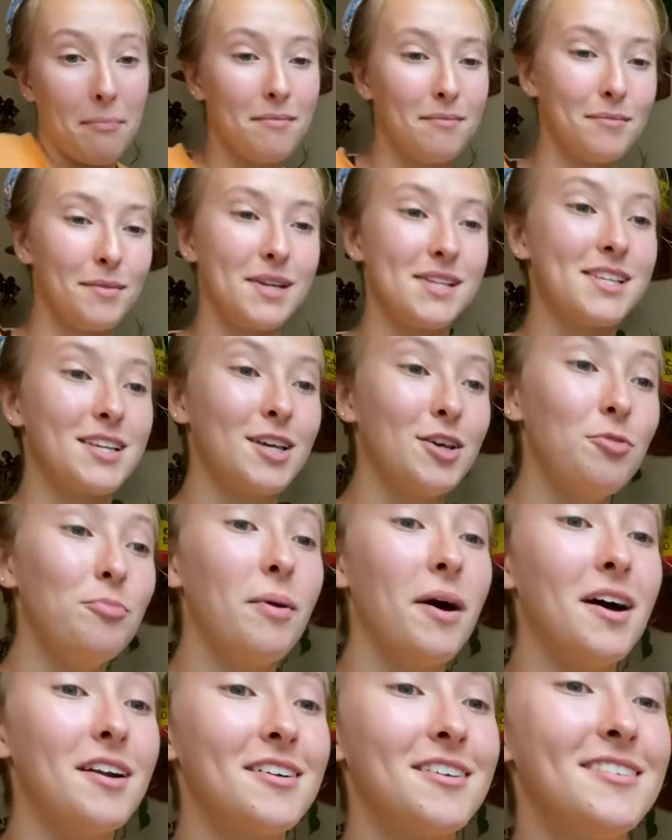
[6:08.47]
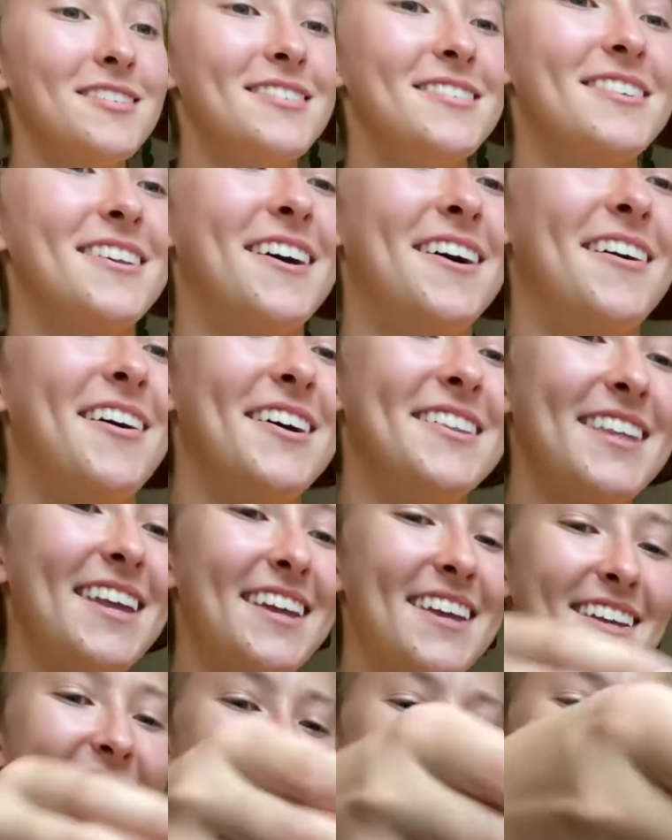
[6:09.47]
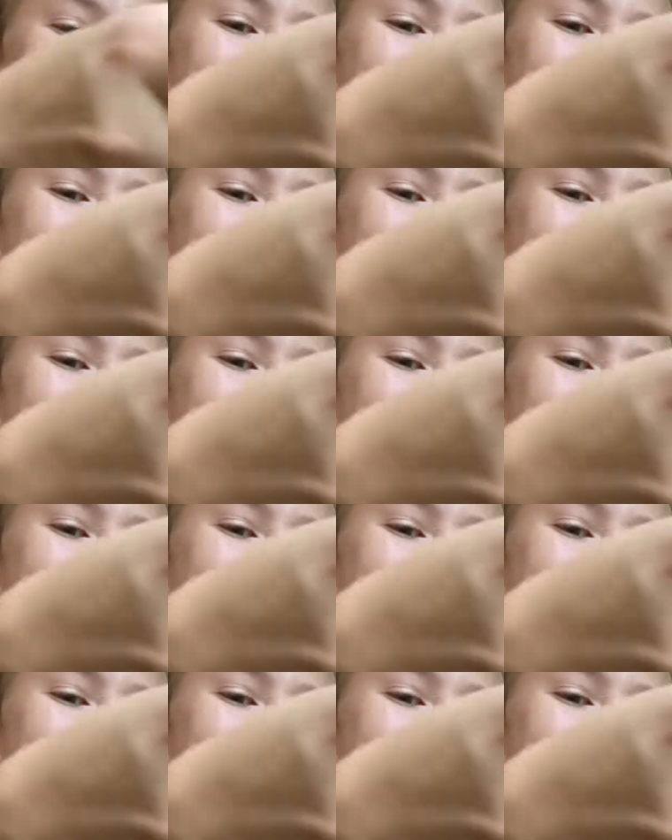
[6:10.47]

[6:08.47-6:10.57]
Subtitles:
But it's a cute bottle, so I'll take it.